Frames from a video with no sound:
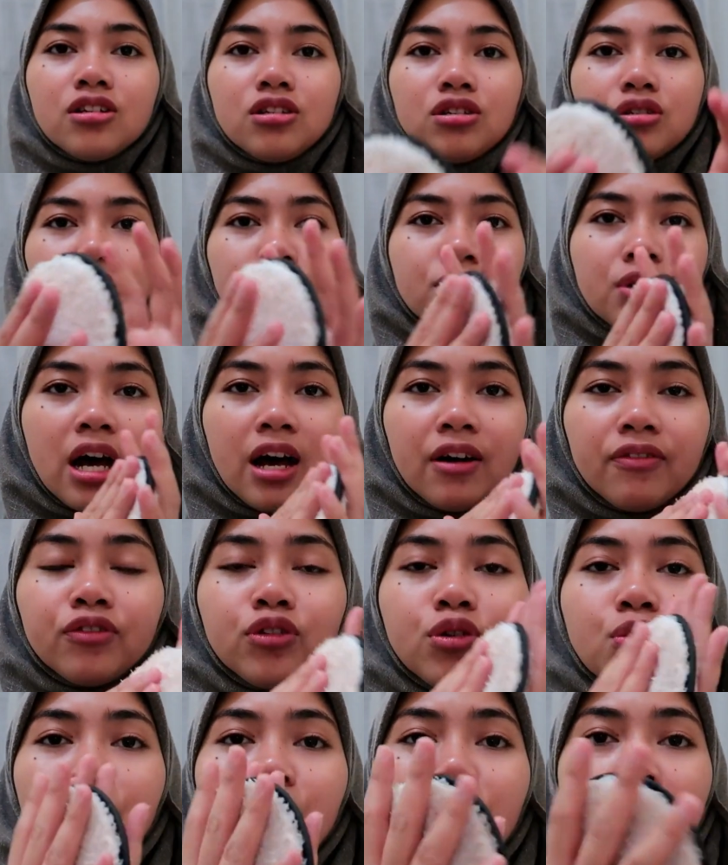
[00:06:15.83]
you have
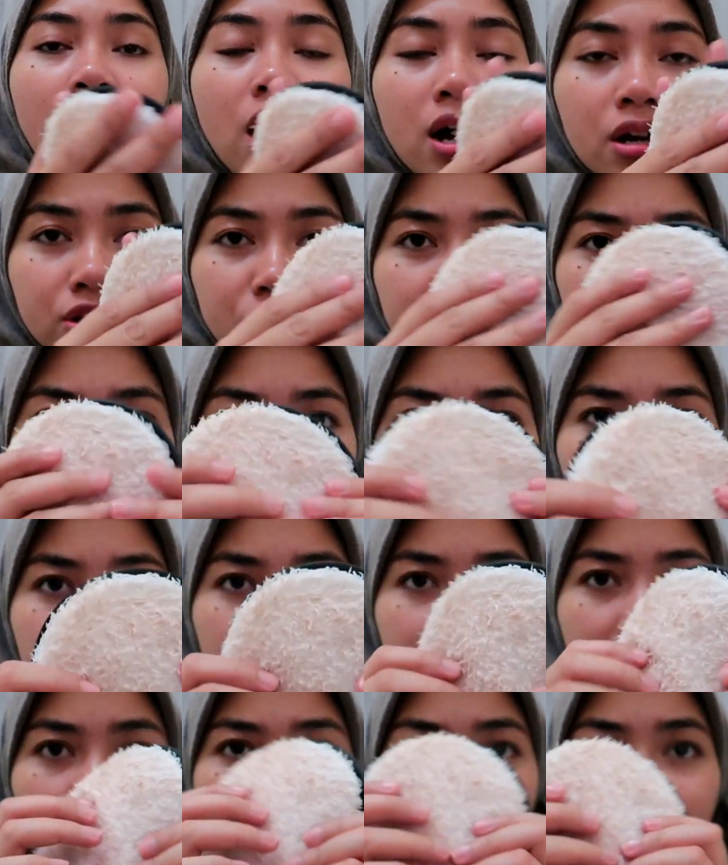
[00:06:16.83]
to wash
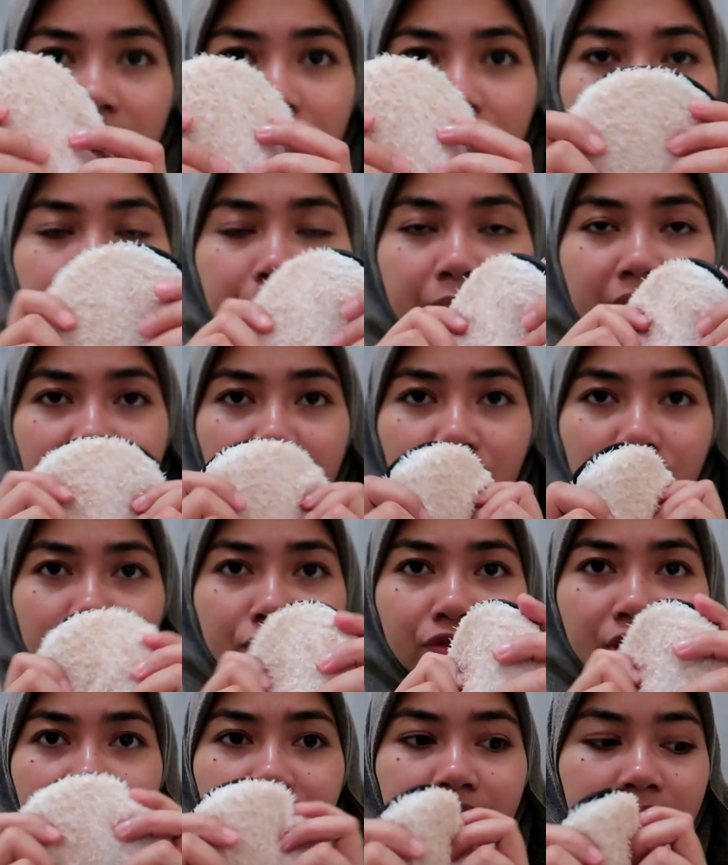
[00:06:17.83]
this
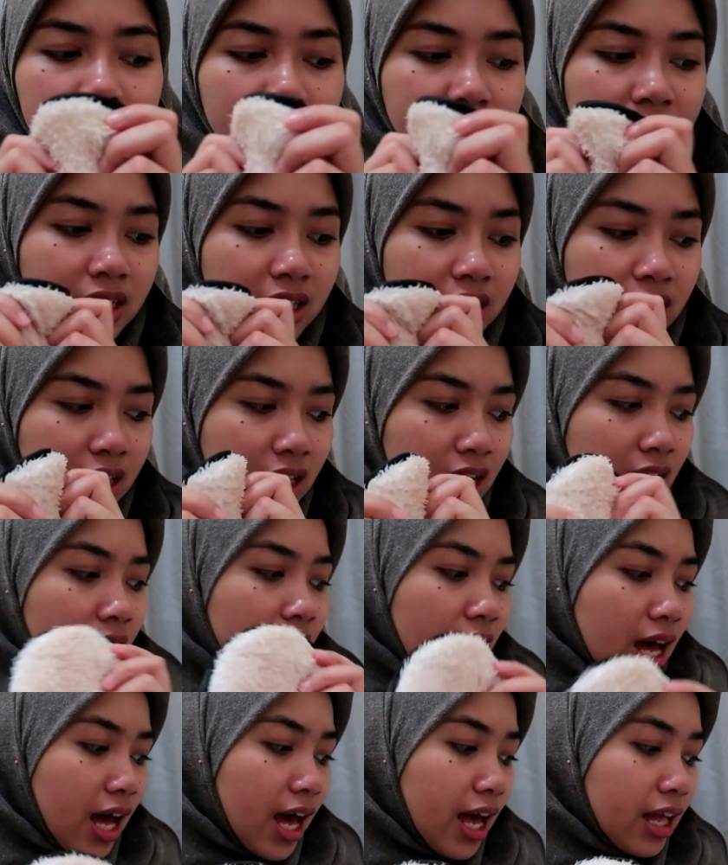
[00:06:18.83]
microfiber thingy,
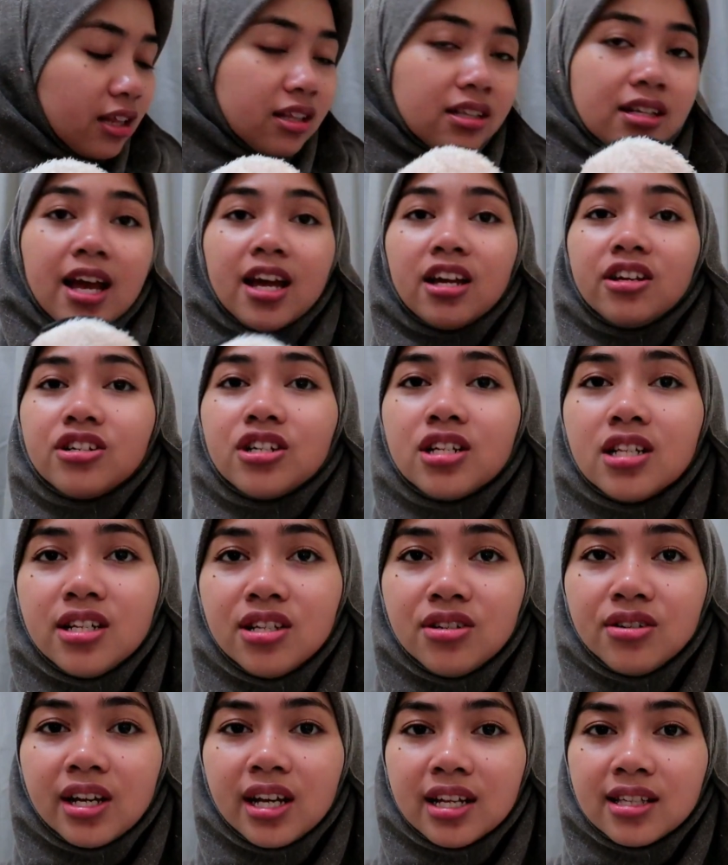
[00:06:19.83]
and
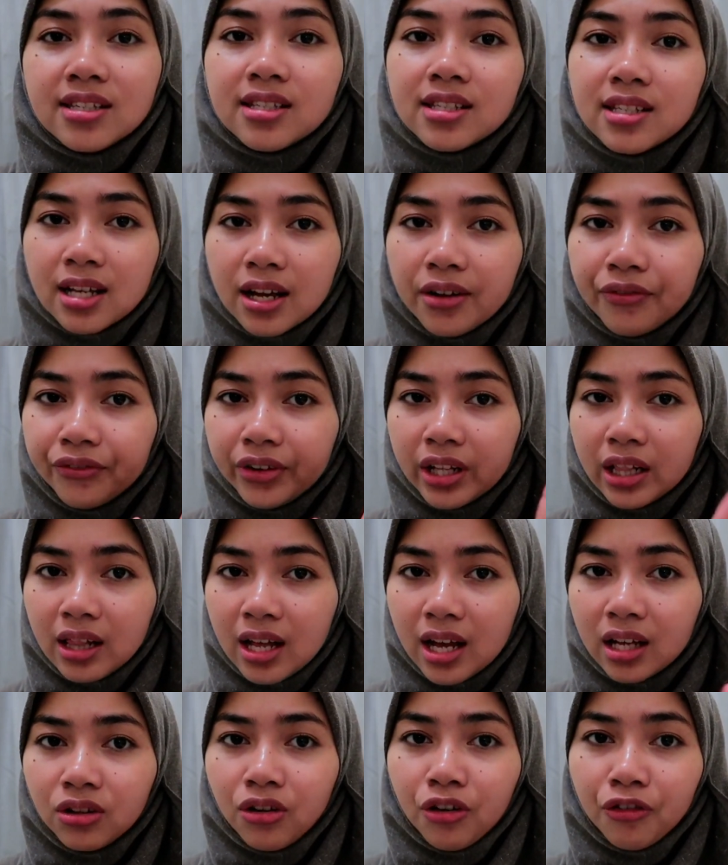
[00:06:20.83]
actually you can save a
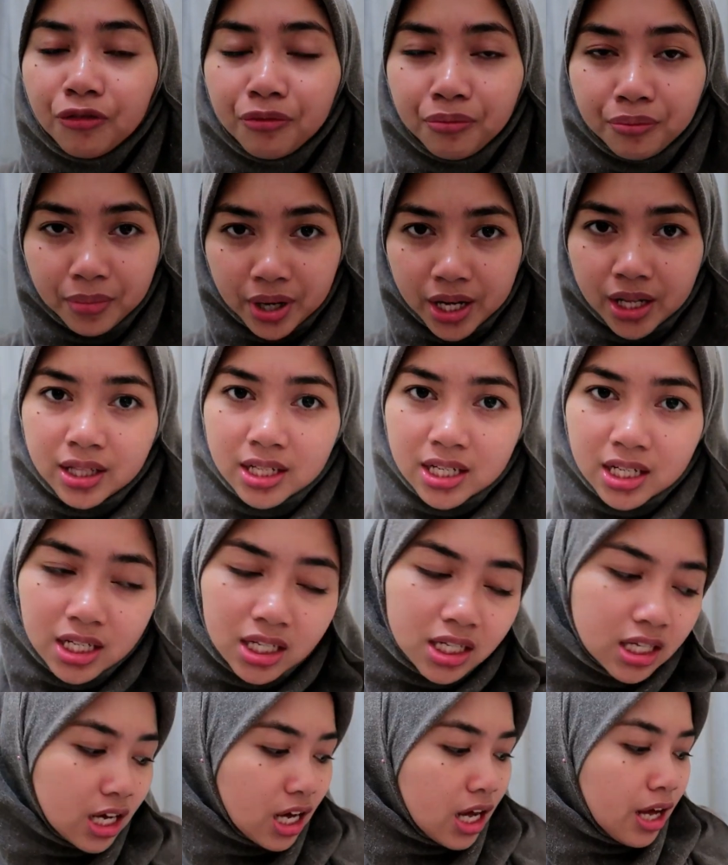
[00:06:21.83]
lot of
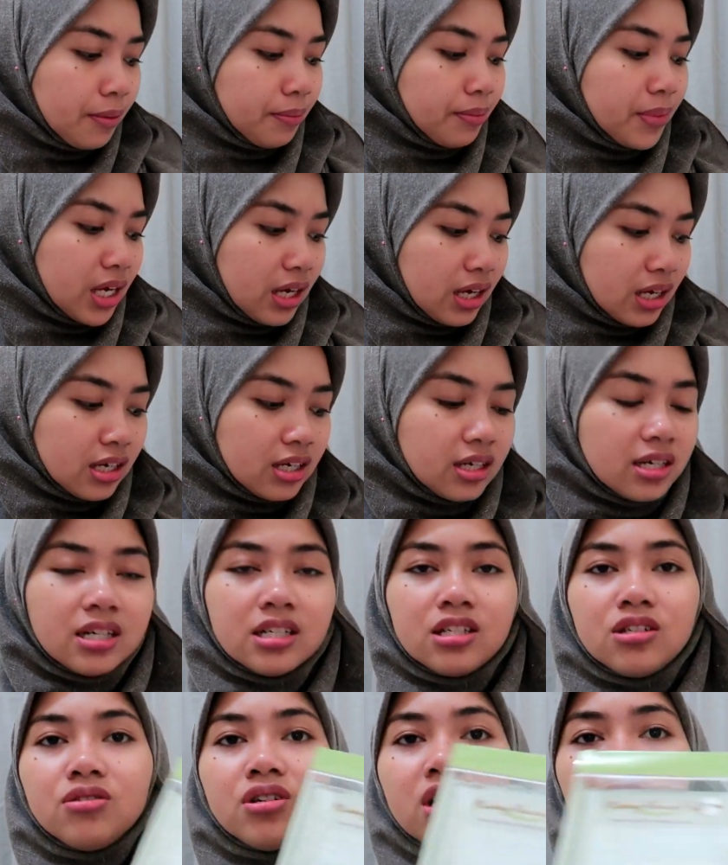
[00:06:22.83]
money
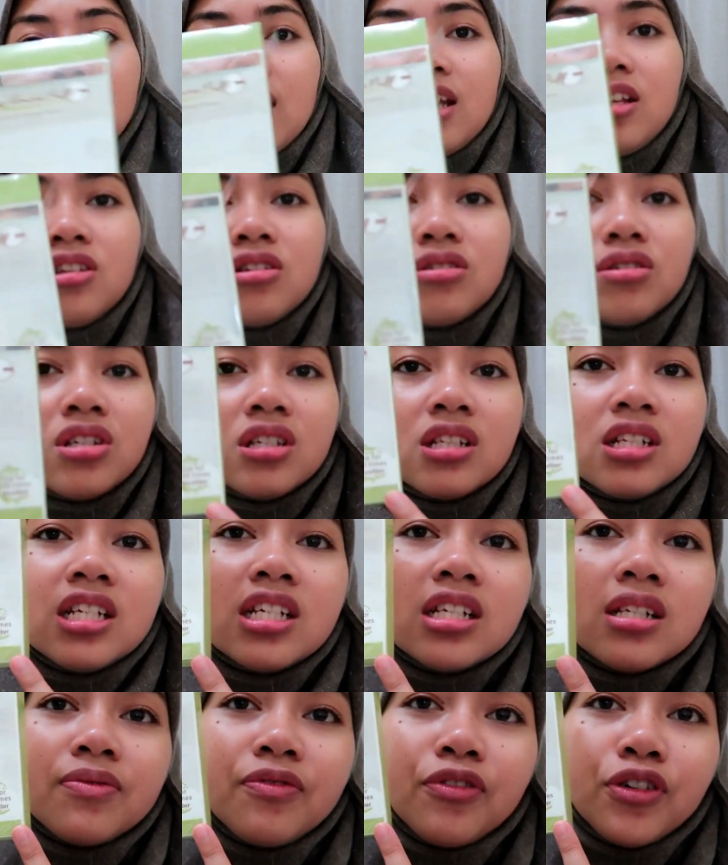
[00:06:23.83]
because you can use
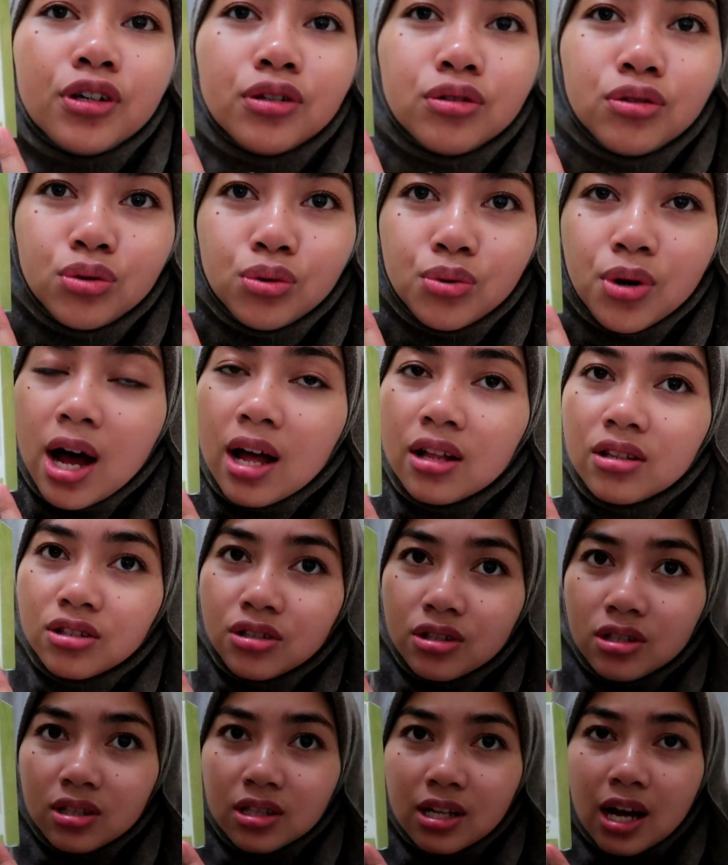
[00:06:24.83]
this for
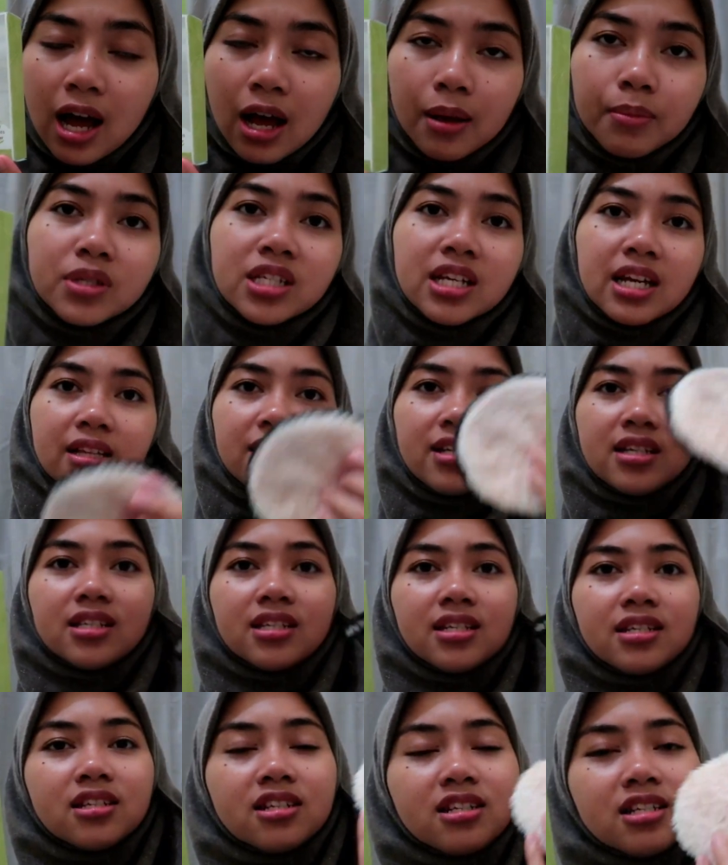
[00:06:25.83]
200 times, and
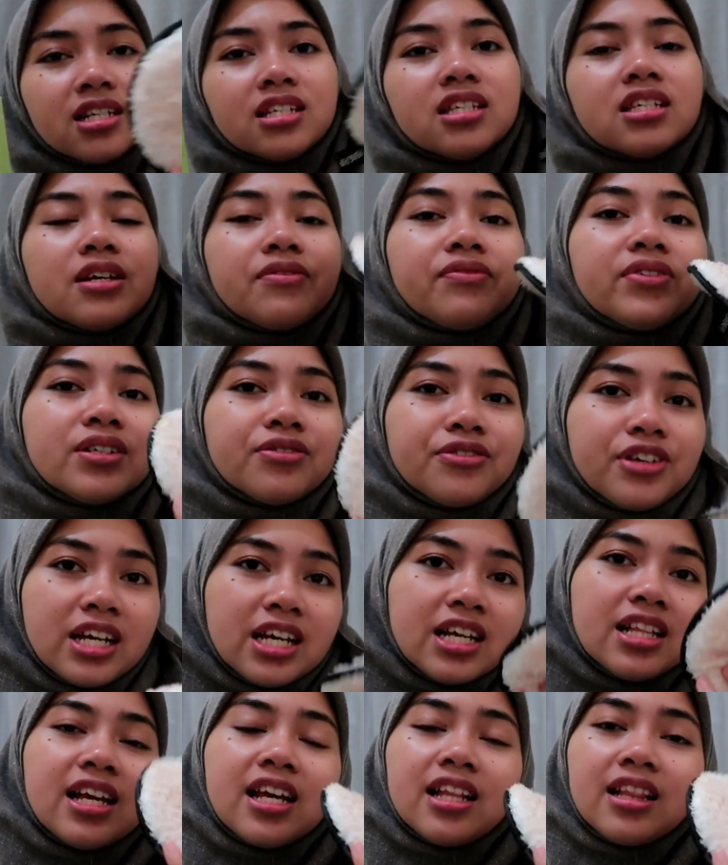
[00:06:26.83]
this is just 7
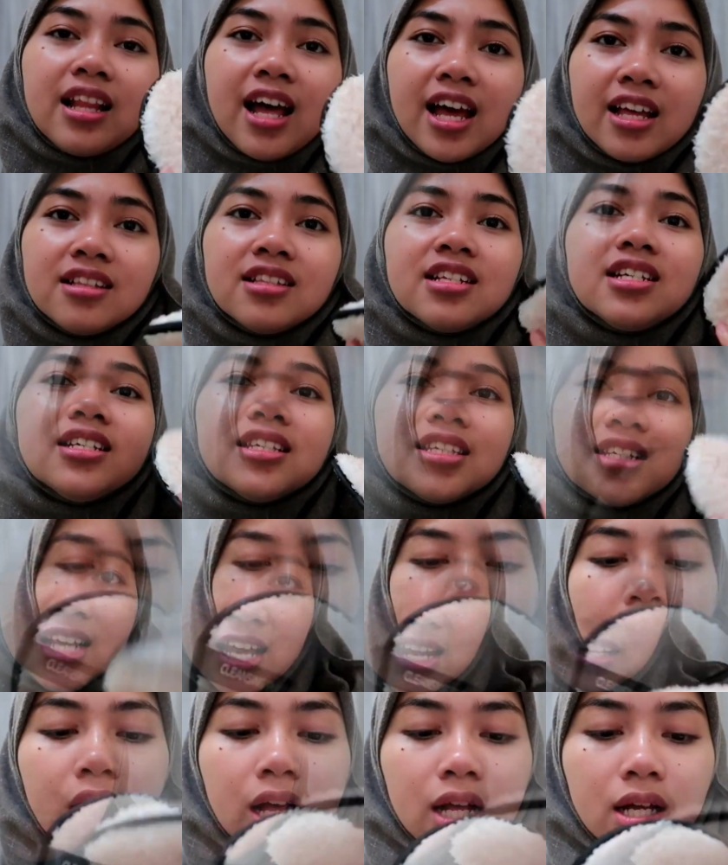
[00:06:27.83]
ringgit and 90
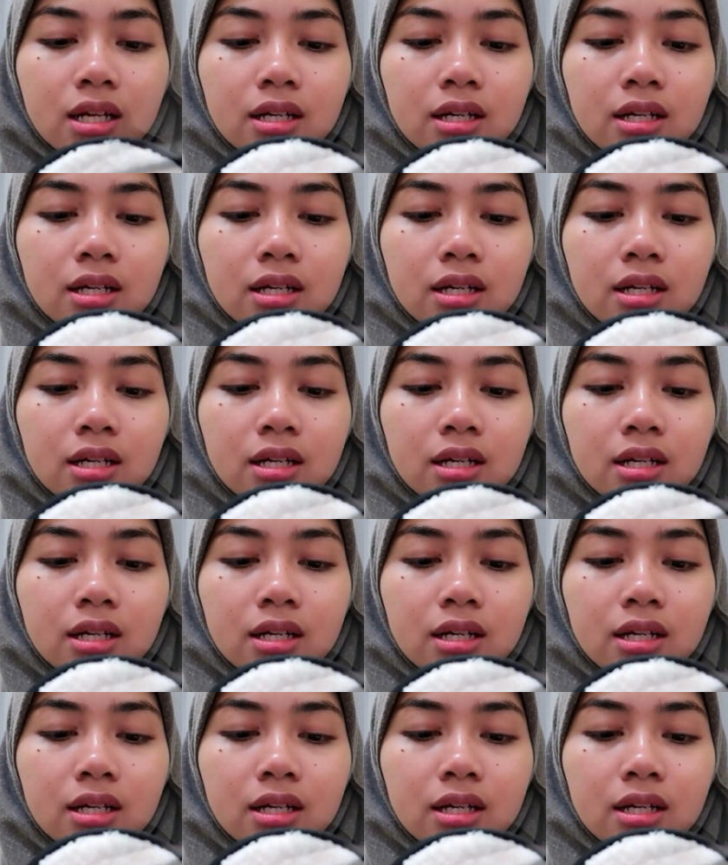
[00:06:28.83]
cents.